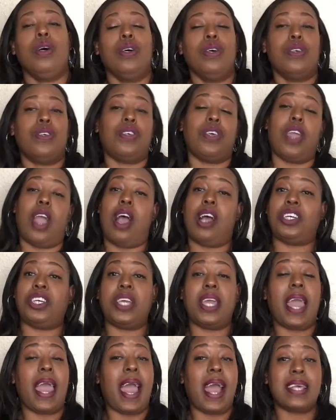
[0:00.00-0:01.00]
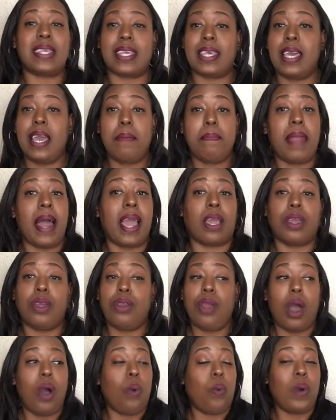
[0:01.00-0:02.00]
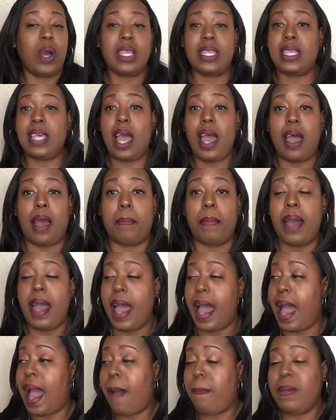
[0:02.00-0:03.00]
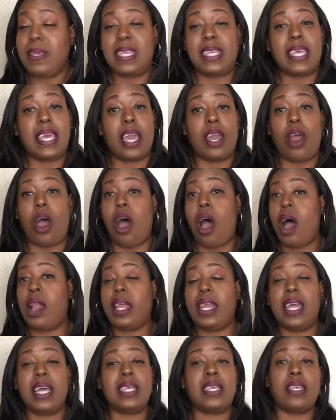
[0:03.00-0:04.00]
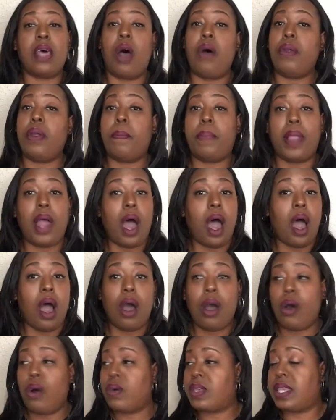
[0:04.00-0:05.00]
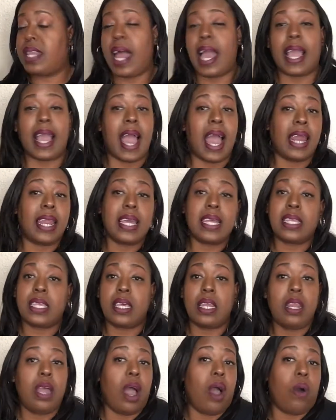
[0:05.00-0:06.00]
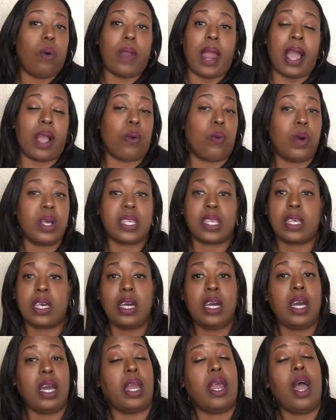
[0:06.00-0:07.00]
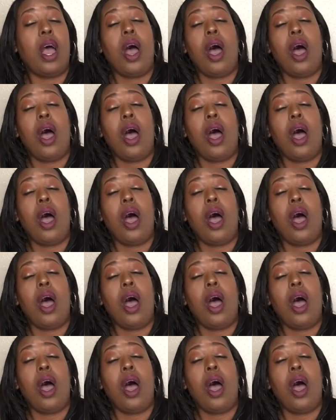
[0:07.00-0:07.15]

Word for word: So y'all, she asking him like, you know, what's up? I've been seeing all of this on the blogs. Like, I need to know, like, what's good.